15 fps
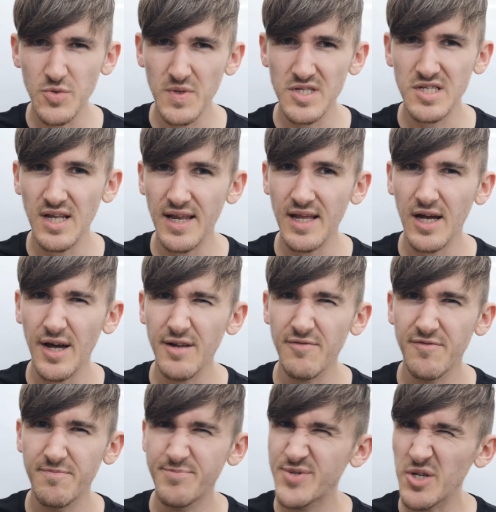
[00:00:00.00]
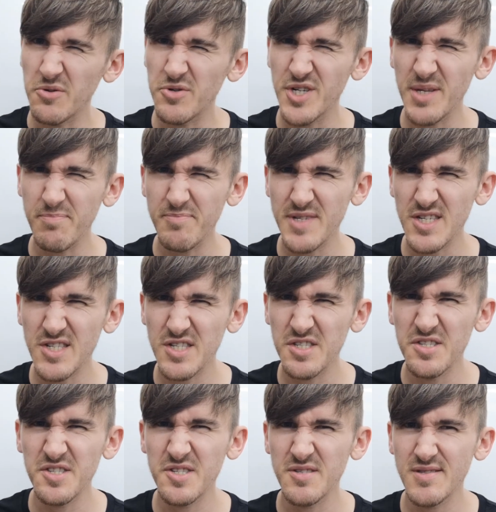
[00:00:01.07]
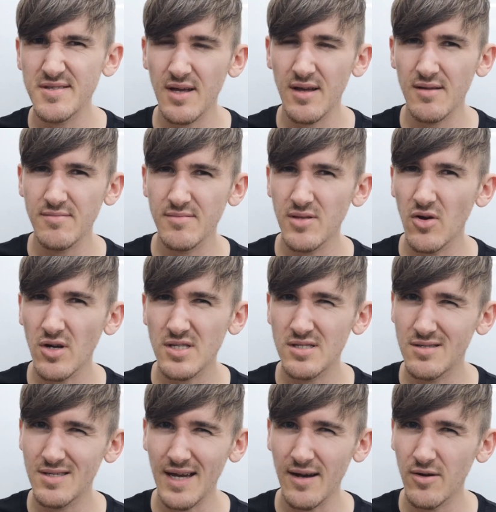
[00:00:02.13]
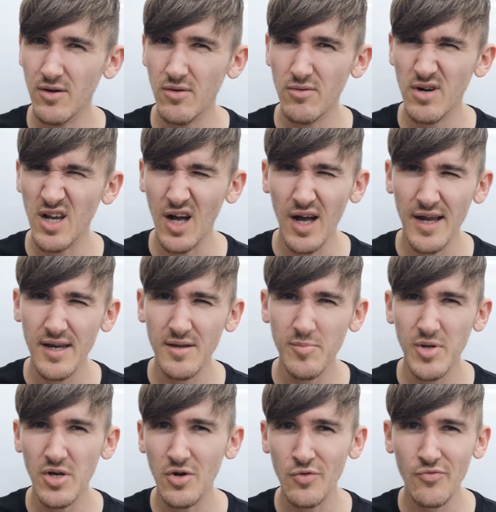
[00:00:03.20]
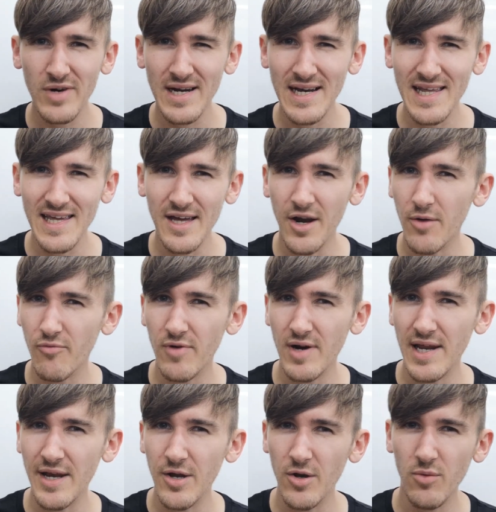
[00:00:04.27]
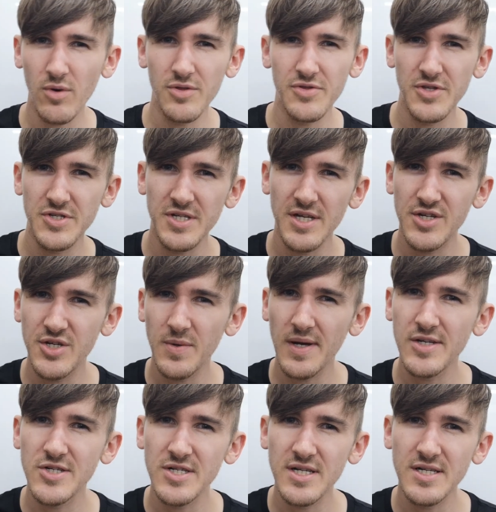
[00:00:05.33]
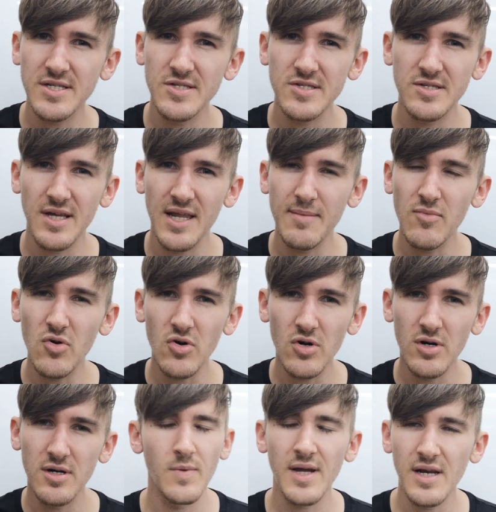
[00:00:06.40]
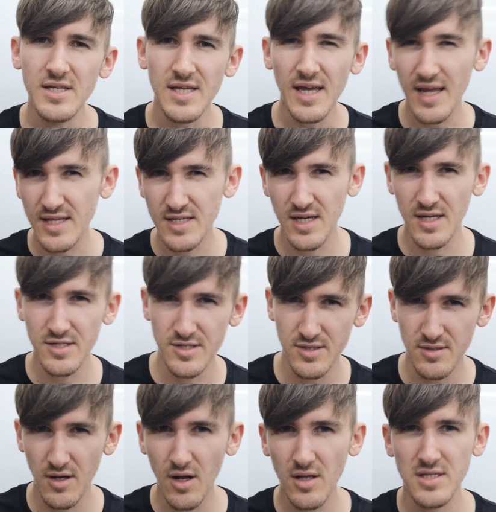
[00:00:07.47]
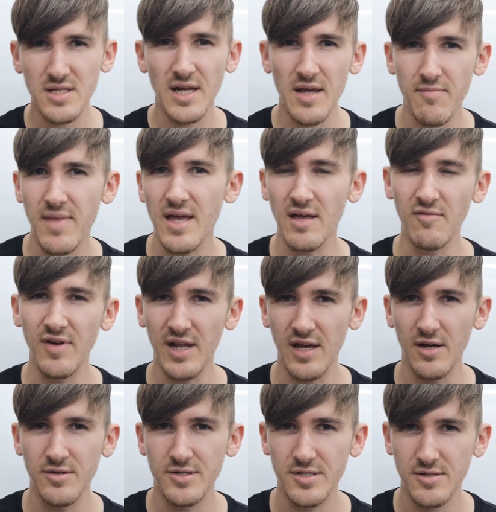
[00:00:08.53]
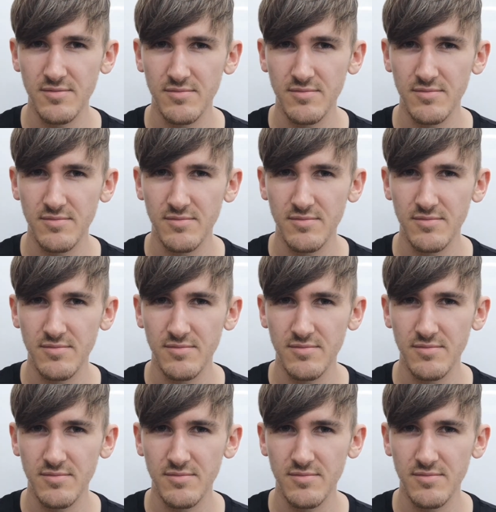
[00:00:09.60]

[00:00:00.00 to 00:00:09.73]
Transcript: we're still in kind of socially distanced lockdown, kinda, but not really, I don't really know what the situation is anymore. We're going to take it in turns and alternate making videos.